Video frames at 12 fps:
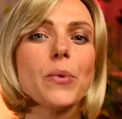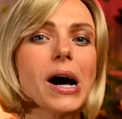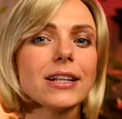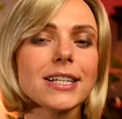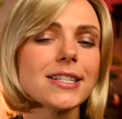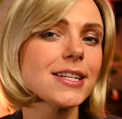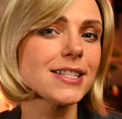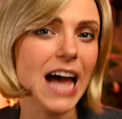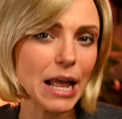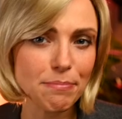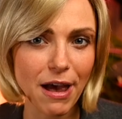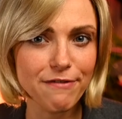while this is
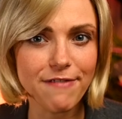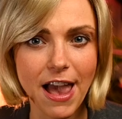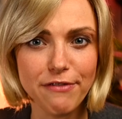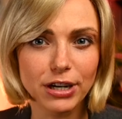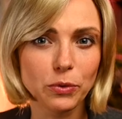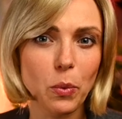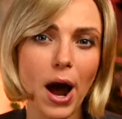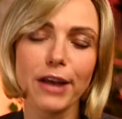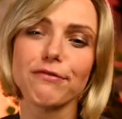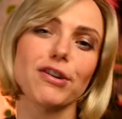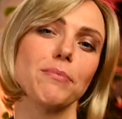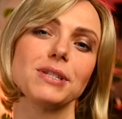not my favorite wine
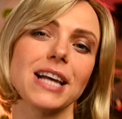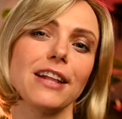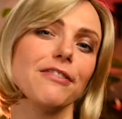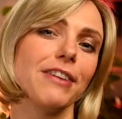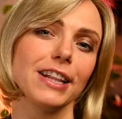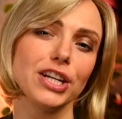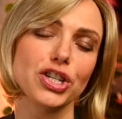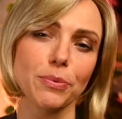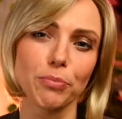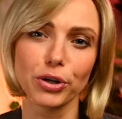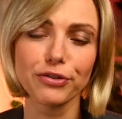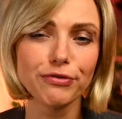from San Felice
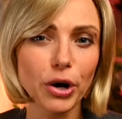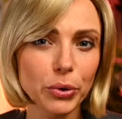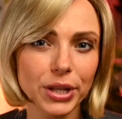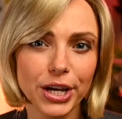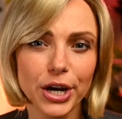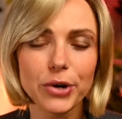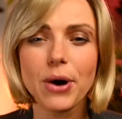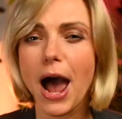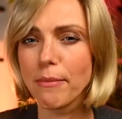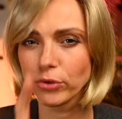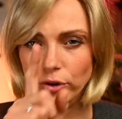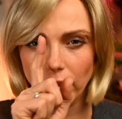portfolio,
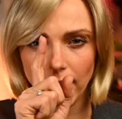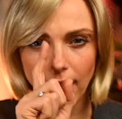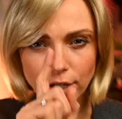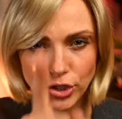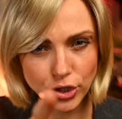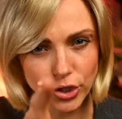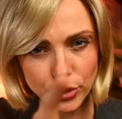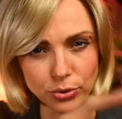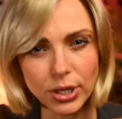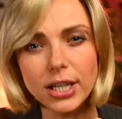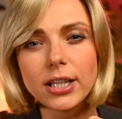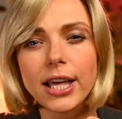I'm looking at you,
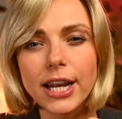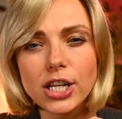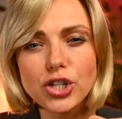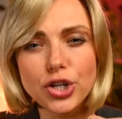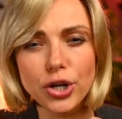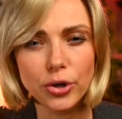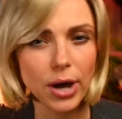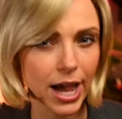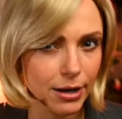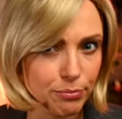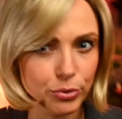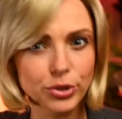Il Grigio
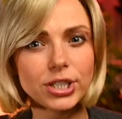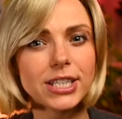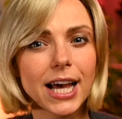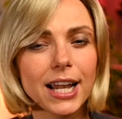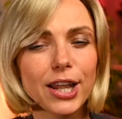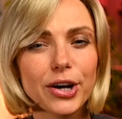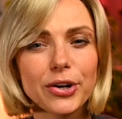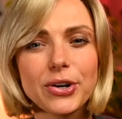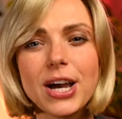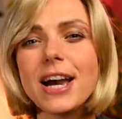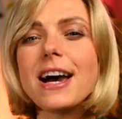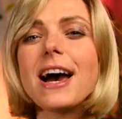and Pugnitello,
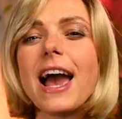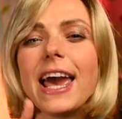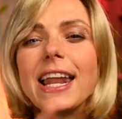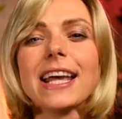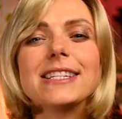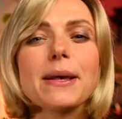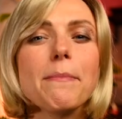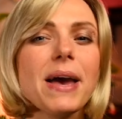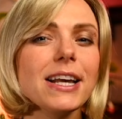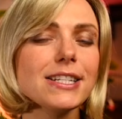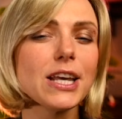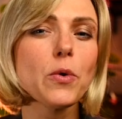it is
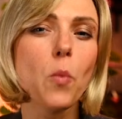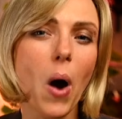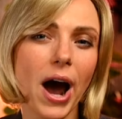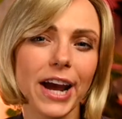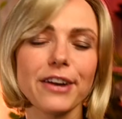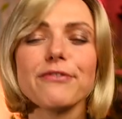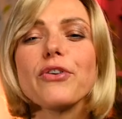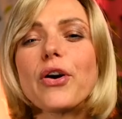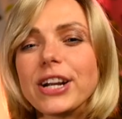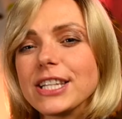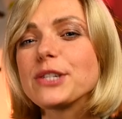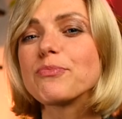amazing wine for
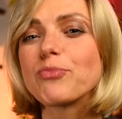its